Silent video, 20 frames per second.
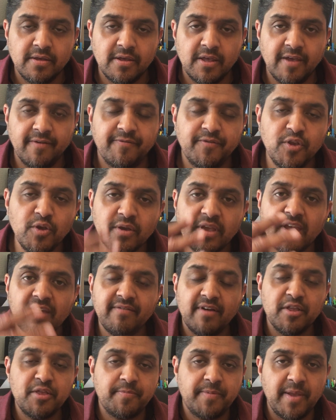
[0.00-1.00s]
If you give
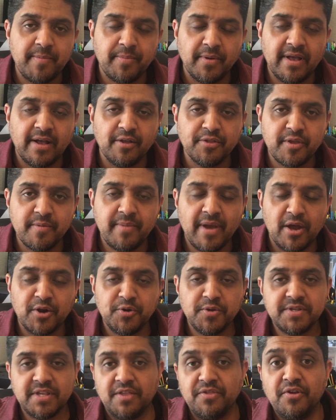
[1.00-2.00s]
other people healthy
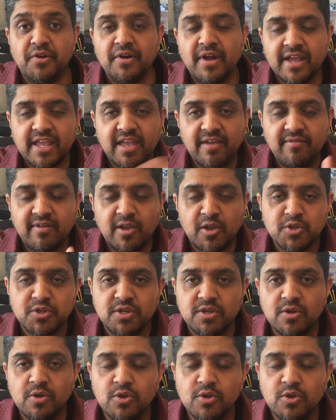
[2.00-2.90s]
boundaries and they're not giving it to you,